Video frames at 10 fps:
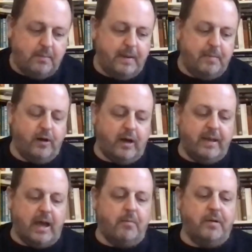People were
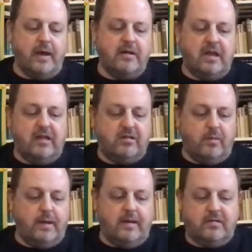coming up with ideas.
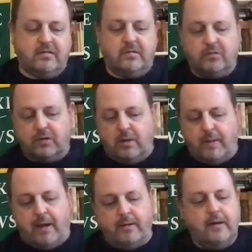Louise talking
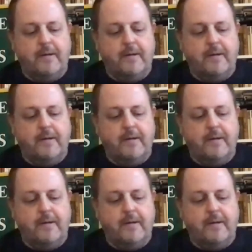about